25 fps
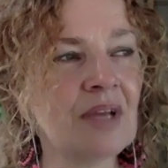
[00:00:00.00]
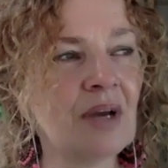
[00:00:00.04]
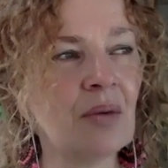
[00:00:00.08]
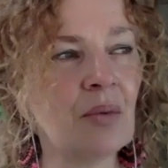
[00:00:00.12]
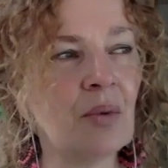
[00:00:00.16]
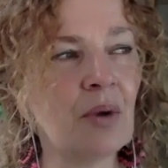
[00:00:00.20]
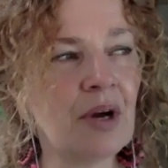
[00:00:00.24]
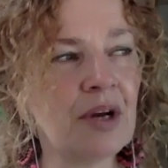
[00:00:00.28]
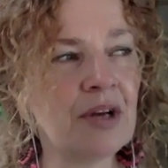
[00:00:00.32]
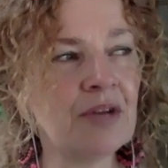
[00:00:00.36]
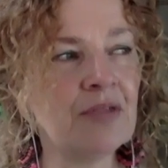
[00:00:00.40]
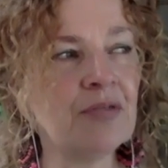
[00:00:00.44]

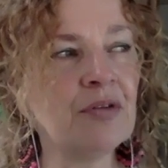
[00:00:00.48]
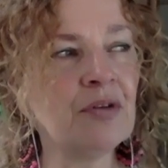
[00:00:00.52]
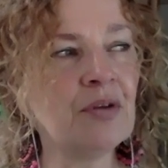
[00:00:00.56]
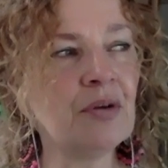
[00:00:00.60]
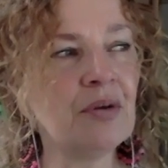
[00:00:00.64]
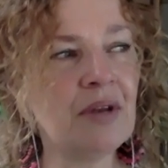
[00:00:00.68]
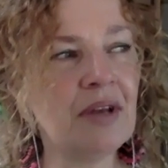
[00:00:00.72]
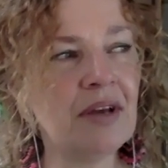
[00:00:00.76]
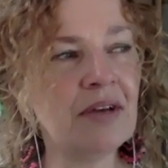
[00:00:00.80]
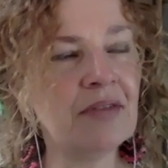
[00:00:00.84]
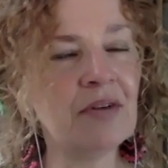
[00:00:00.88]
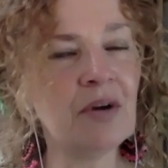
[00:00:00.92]
what if you
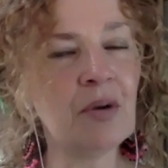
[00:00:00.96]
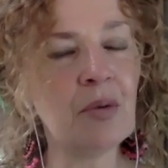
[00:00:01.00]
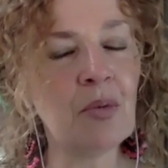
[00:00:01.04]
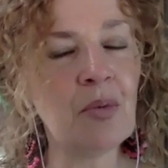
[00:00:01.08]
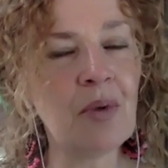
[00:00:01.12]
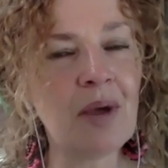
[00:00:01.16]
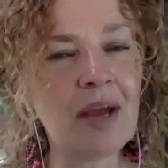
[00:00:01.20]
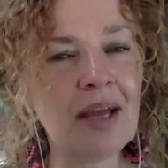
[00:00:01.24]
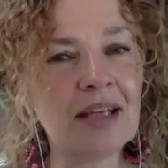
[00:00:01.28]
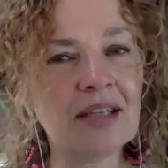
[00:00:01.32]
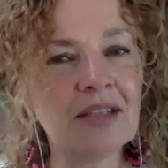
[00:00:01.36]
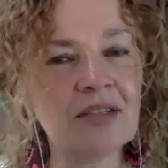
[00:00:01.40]
never
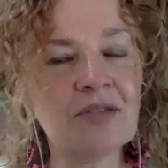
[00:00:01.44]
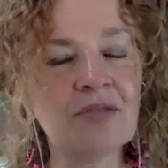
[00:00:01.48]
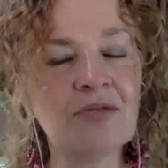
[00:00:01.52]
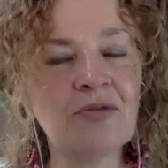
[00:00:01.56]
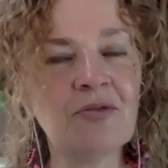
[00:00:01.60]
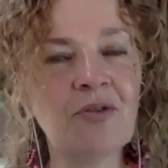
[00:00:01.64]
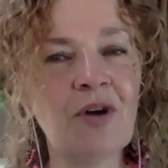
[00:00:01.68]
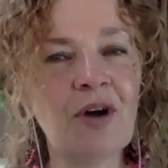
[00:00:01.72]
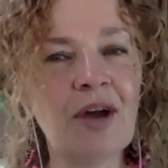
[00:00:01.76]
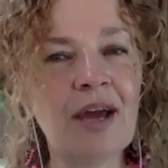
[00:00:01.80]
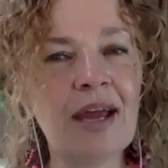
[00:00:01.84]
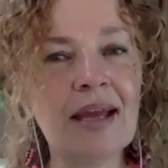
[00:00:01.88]
wait
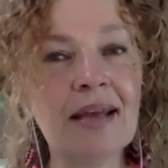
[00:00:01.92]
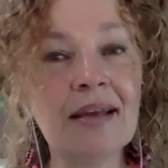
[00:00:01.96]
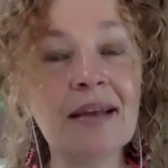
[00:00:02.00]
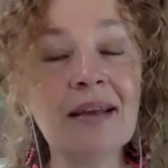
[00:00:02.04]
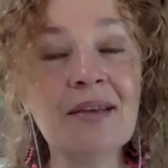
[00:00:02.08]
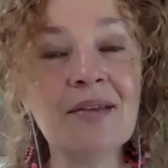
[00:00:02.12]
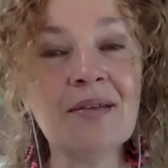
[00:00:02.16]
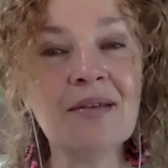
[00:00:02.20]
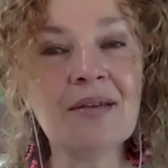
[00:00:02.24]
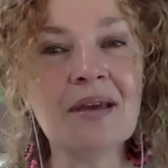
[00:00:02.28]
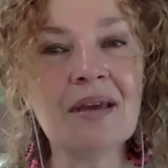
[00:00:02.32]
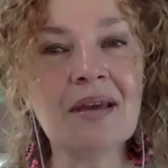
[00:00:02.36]
for
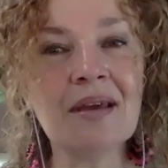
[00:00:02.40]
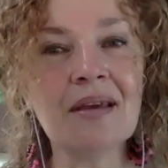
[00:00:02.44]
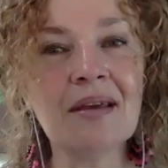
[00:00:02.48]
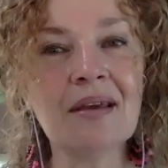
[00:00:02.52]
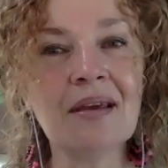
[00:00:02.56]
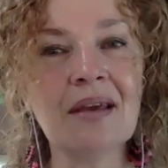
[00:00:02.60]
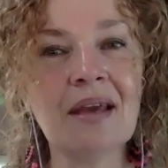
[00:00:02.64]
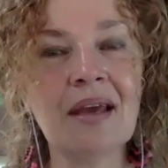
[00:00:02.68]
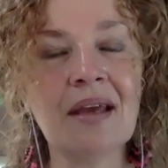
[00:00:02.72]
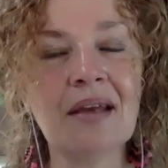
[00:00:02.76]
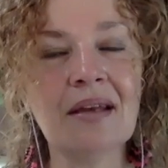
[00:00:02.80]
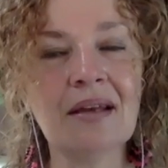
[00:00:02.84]
anything
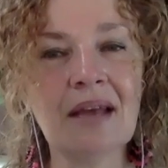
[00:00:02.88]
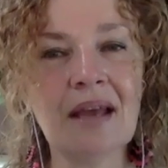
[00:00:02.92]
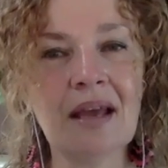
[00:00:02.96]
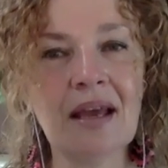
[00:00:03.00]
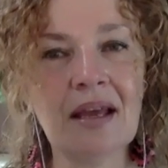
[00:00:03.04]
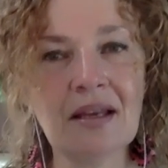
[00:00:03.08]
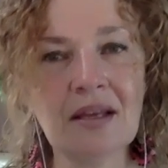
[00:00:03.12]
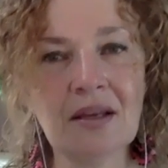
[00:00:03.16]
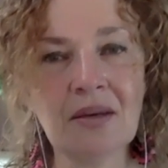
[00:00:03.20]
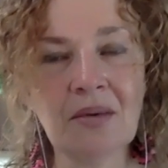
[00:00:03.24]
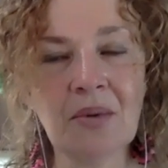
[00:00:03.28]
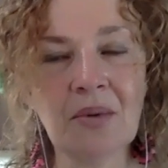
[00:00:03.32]
and
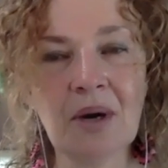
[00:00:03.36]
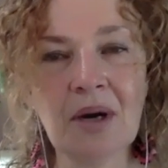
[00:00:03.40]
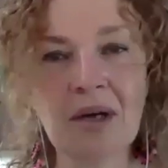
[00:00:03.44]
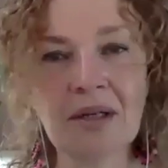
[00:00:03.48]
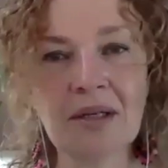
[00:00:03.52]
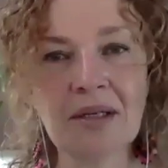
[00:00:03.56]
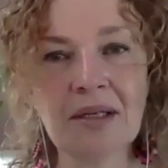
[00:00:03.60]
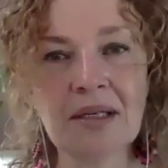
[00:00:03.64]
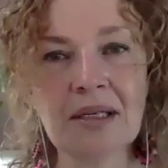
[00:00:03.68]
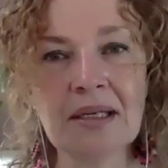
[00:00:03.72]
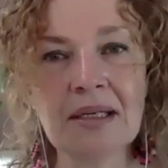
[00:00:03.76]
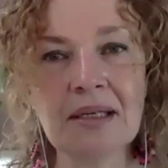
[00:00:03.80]

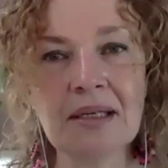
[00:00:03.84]
anyone?